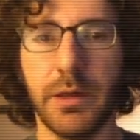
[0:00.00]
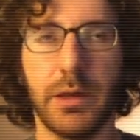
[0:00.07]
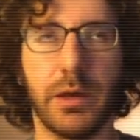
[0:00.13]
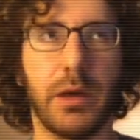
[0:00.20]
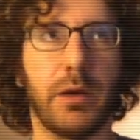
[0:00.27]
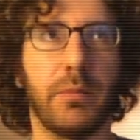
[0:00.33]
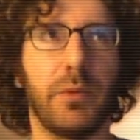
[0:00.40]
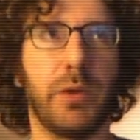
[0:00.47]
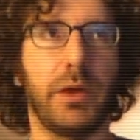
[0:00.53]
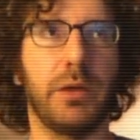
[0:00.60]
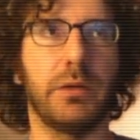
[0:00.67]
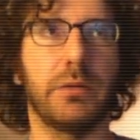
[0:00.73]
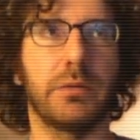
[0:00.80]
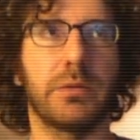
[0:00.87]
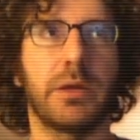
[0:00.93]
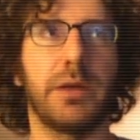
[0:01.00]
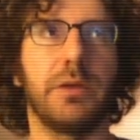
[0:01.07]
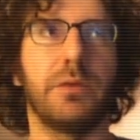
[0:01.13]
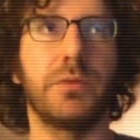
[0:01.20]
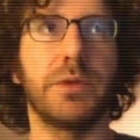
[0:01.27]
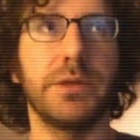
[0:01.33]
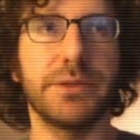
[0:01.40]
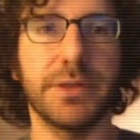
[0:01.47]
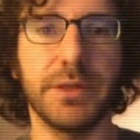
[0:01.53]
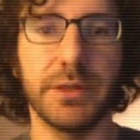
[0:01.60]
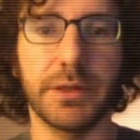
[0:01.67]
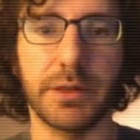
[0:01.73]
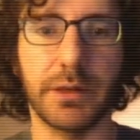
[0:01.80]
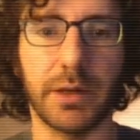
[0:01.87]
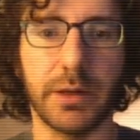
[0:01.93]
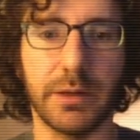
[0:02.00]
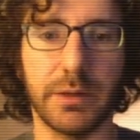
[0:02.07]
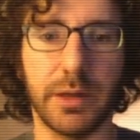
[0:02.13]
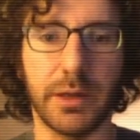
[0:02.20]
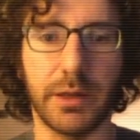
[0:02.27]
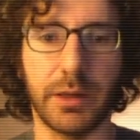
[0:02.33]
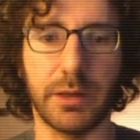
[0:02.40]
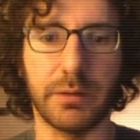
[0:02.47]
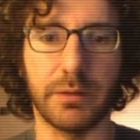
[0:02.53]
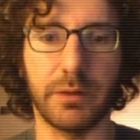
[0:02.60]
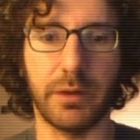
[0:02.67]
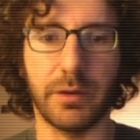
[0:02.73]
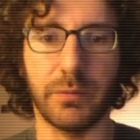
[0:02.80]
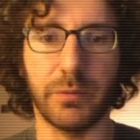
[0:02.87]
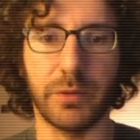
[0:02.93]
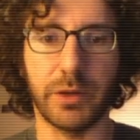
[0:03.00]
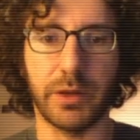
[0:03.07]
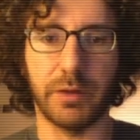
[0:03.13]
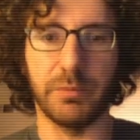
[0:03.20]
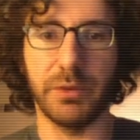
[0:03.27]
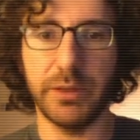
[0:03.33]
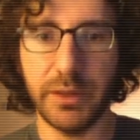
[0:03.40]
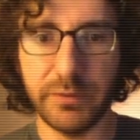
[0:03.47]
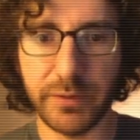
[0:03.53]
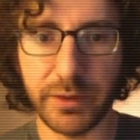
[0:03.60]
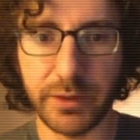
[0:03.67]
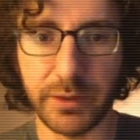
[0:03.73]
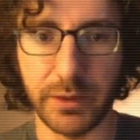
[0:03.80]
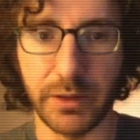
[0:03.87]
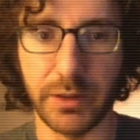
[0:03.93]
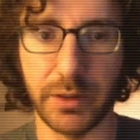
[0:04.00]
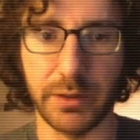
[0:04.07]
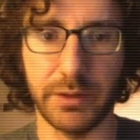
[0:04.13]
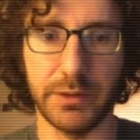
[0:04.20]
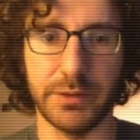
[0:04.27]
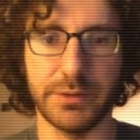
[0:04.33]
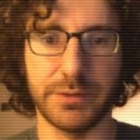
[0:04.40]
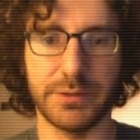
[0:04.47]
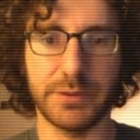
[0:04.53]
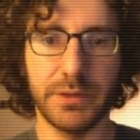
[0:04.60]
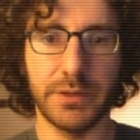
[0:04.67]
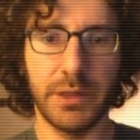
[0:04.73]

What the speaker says: And kind of the reasoning that we kind of believe in here is